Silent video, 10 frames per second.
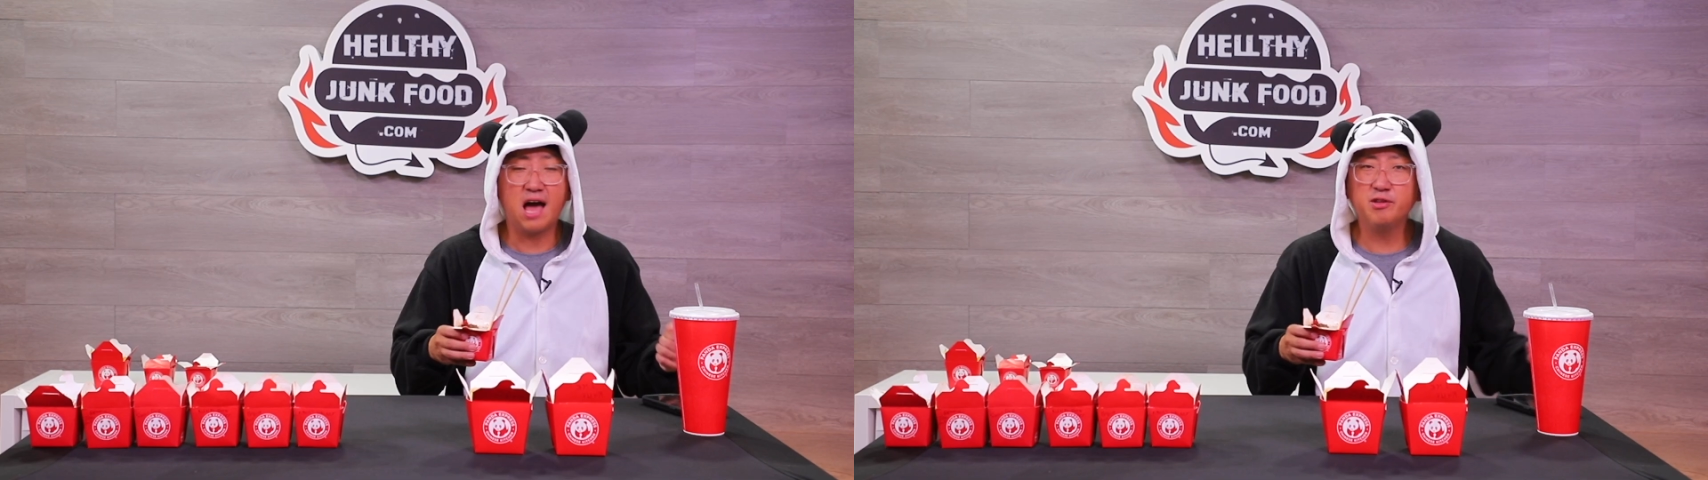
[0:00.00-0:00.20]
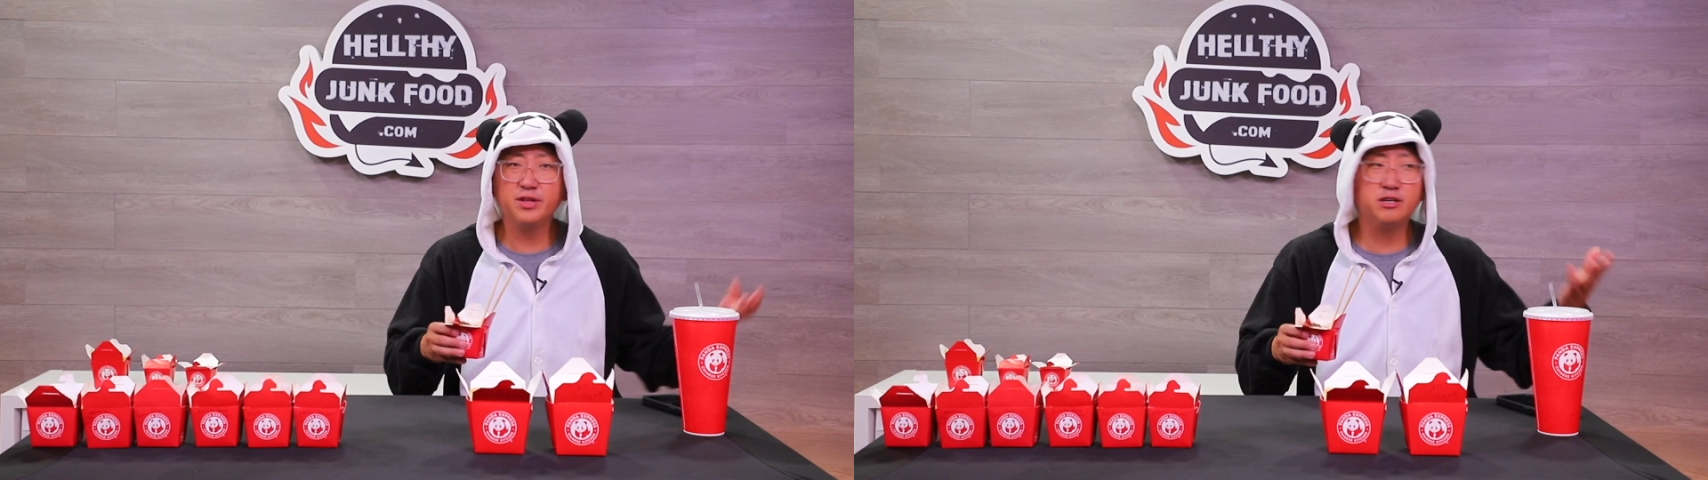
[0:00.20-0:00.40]
I
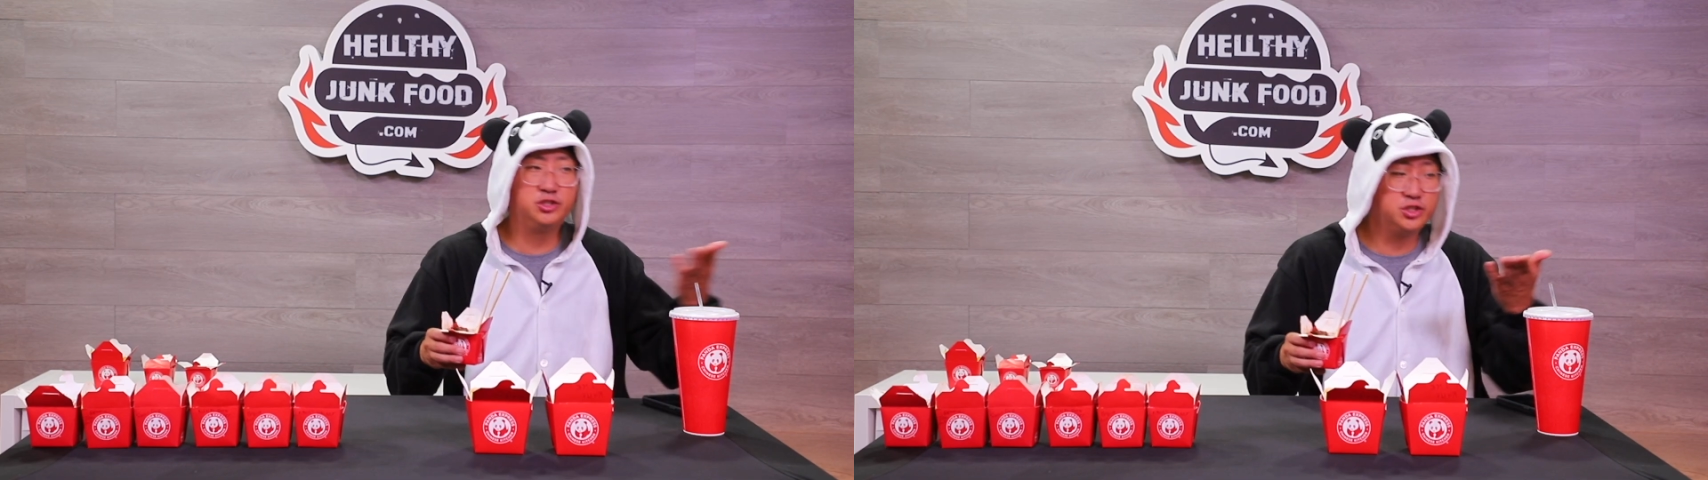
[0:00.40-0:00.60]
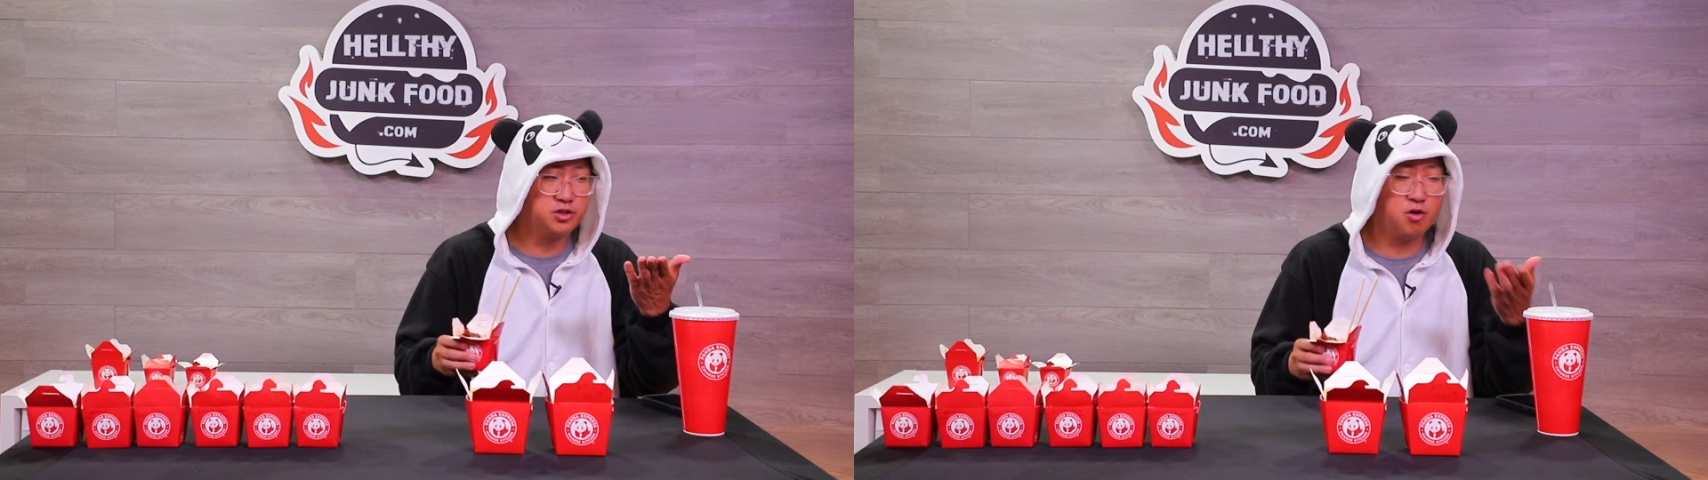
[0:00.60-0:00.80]
don't think you
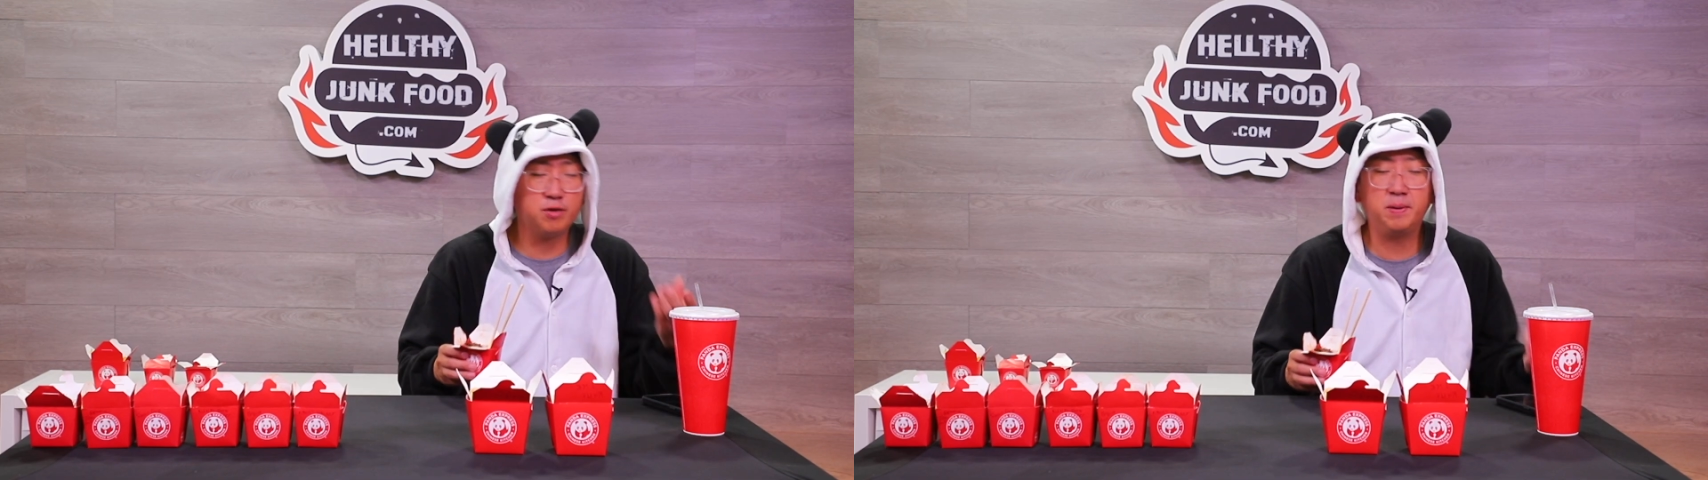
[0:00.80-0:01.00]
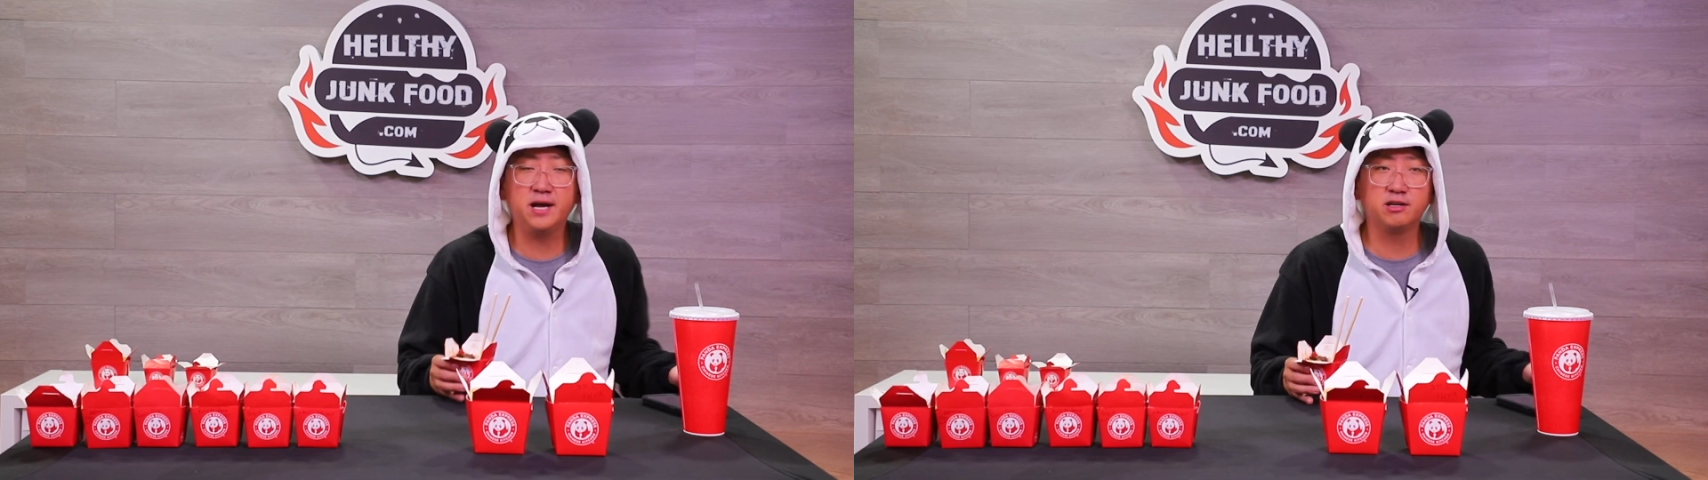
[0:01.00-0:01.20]
should go to
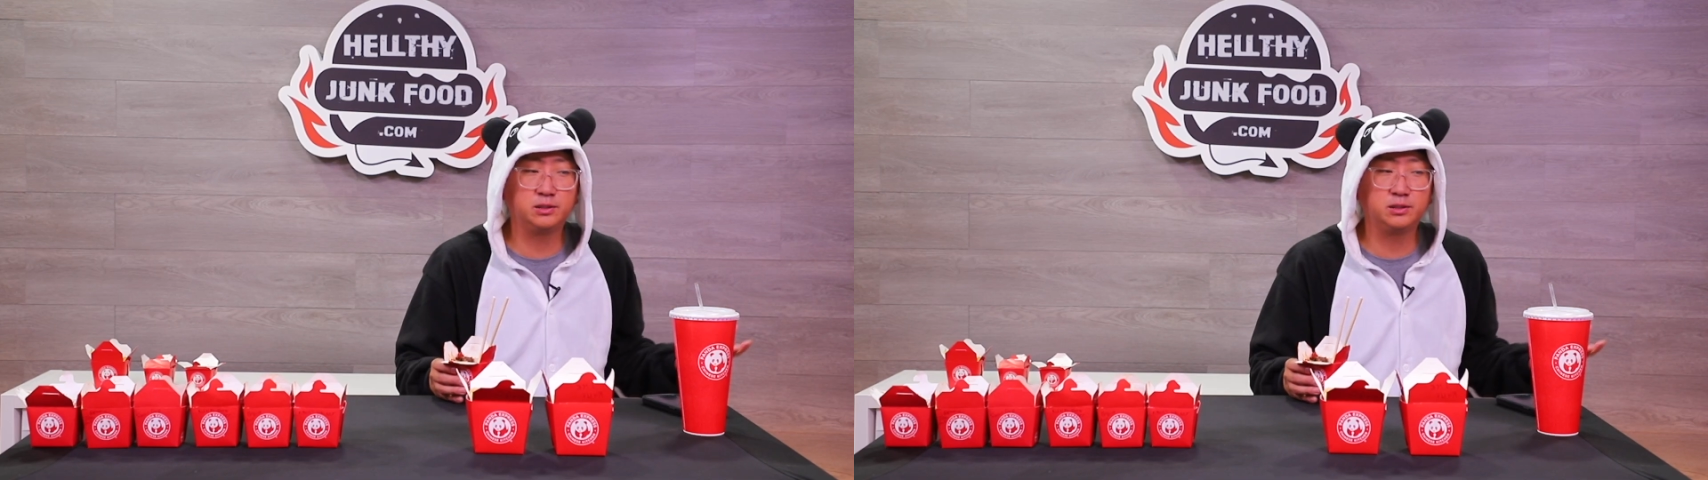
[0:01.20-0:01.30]
Panda